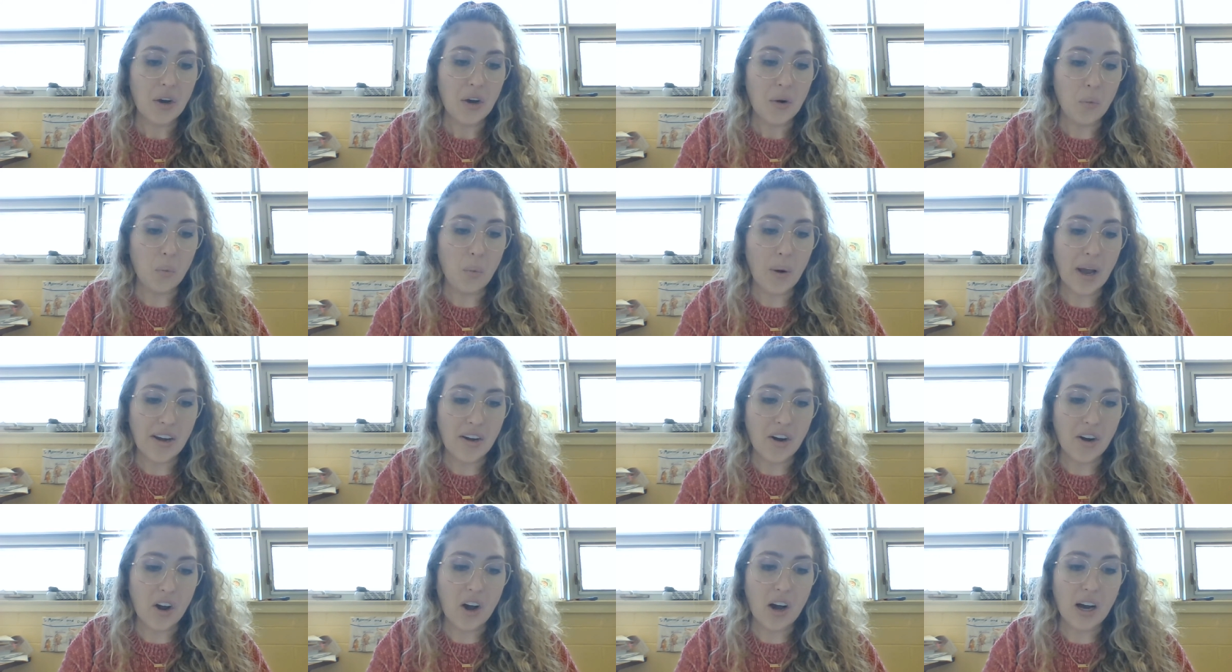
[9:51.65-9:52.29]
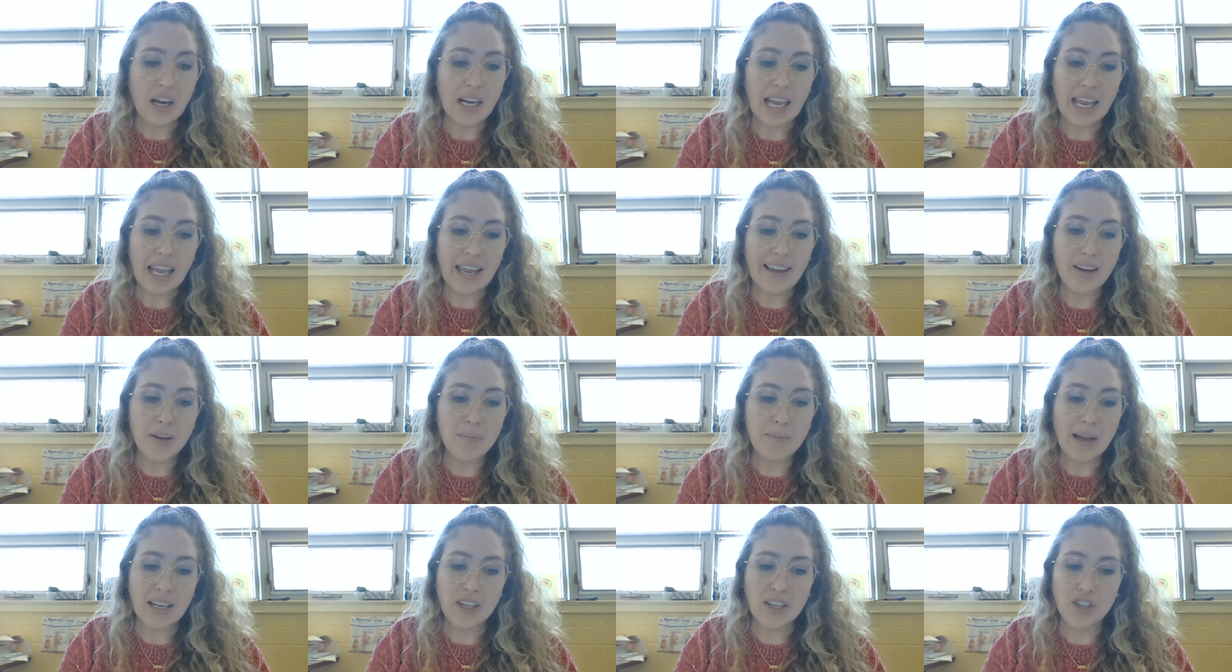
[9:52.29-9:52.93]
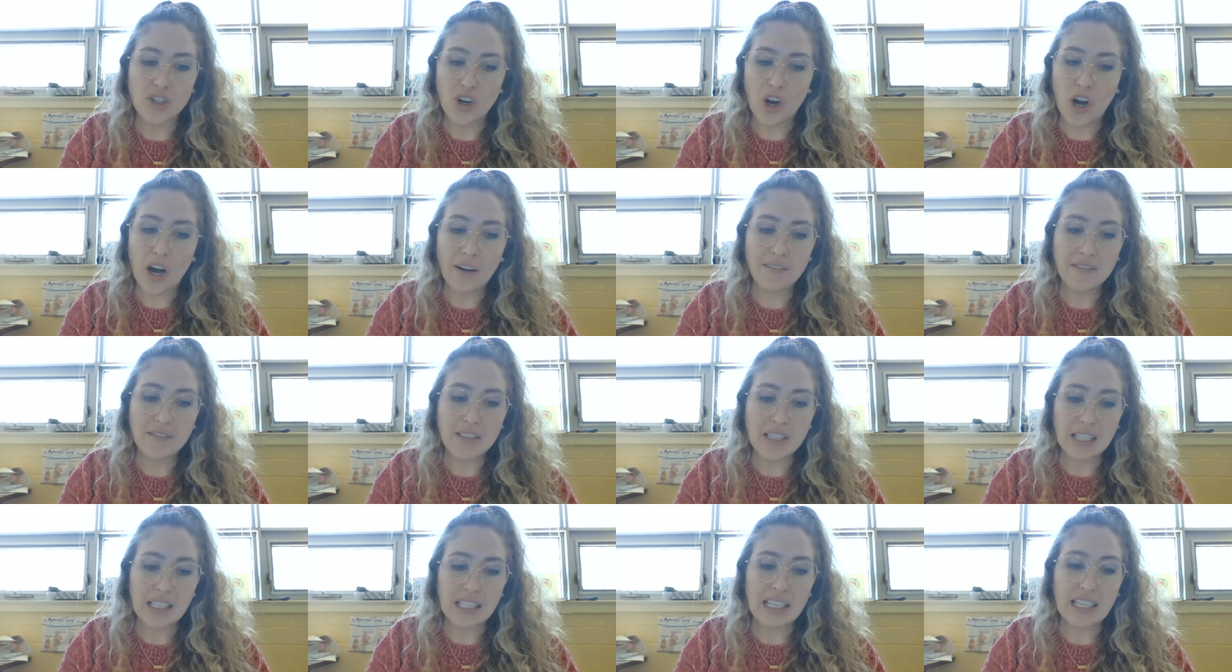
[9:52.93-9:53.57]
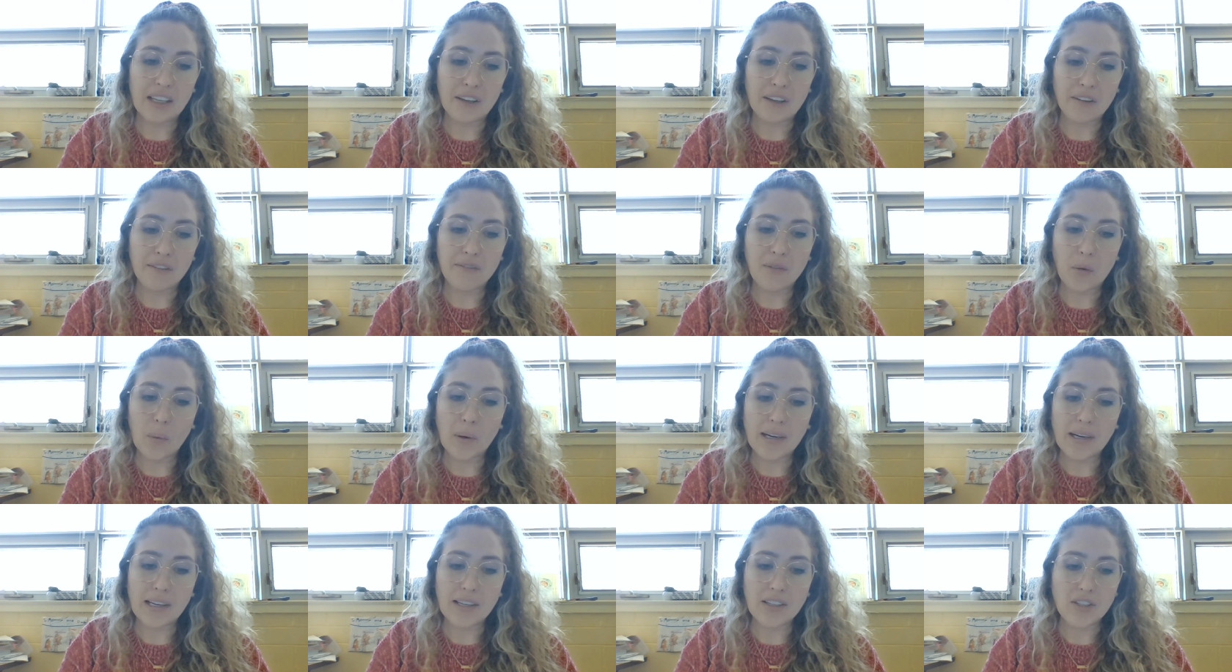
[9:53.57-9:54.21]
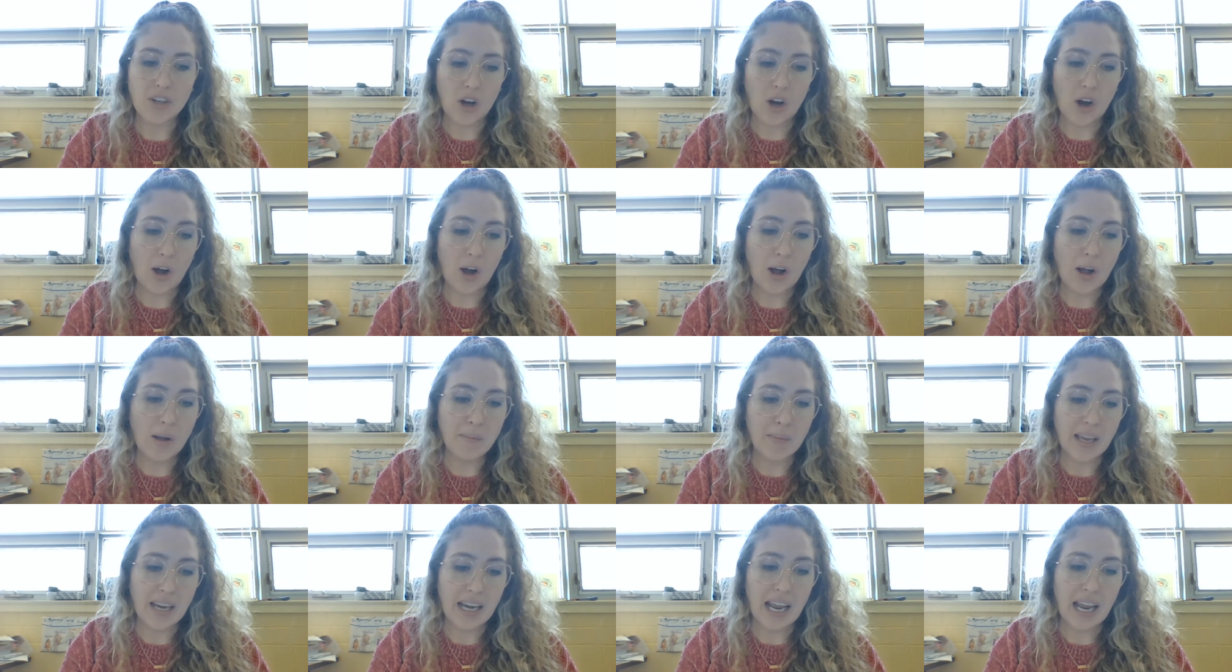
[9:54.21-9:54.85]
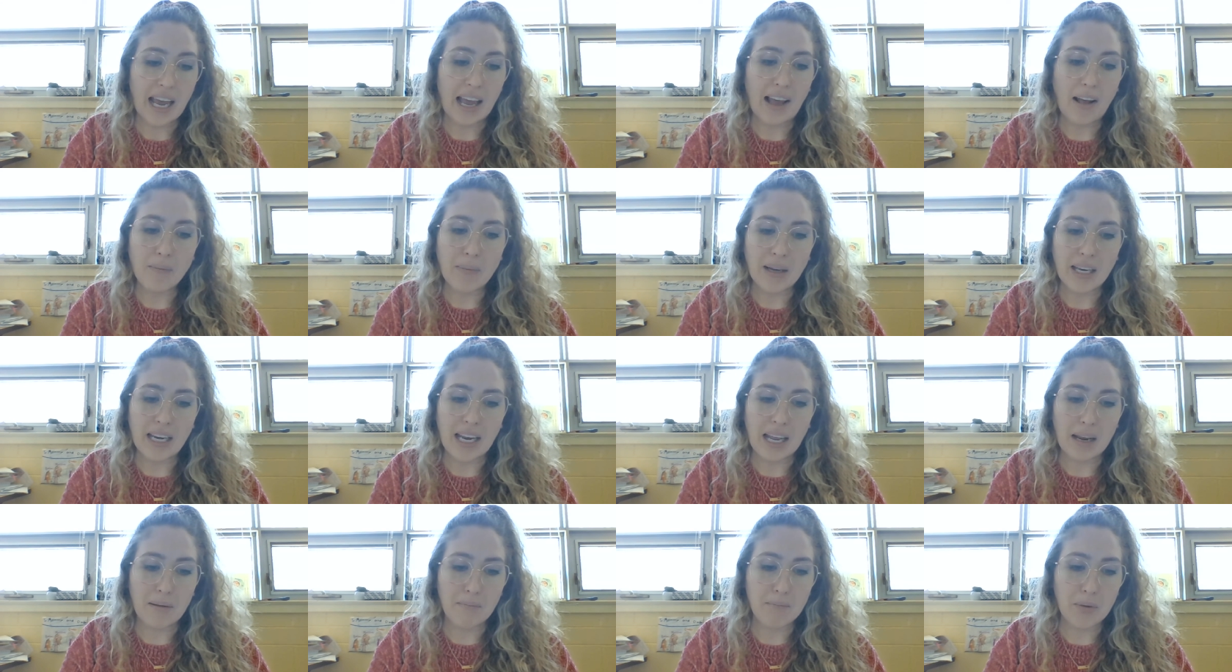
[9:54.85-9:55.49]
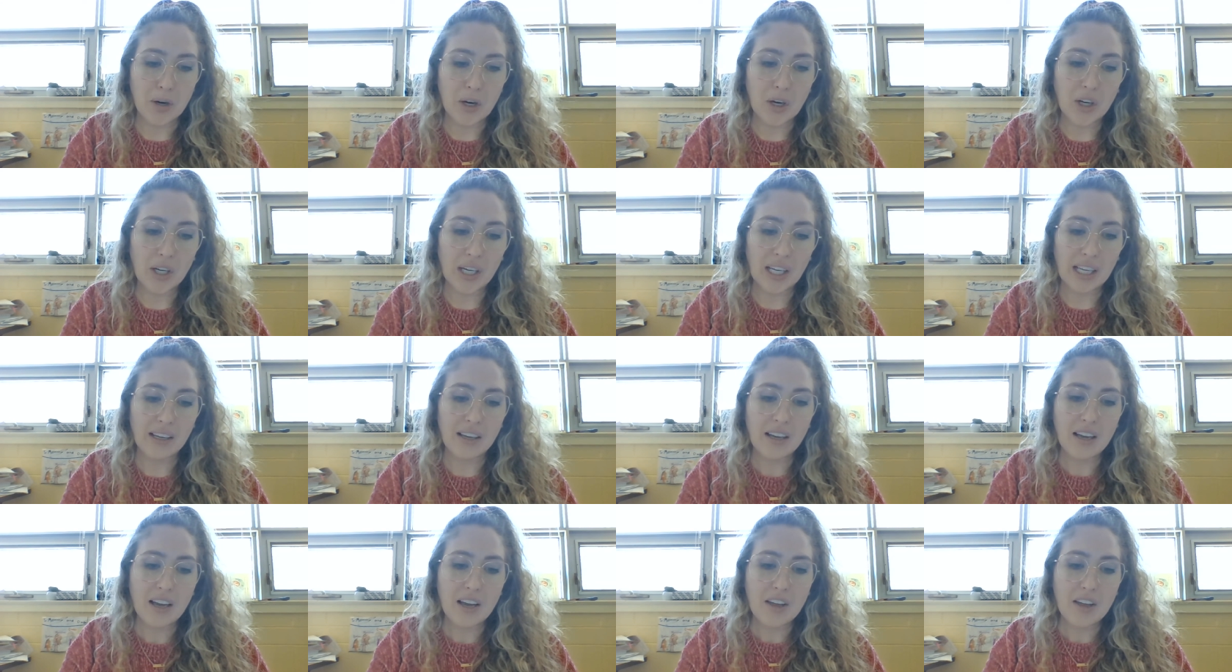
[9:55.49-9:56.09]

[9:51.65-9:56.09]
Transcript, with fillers: when on ale bench often he afforded to hallman, helmet, and burnie,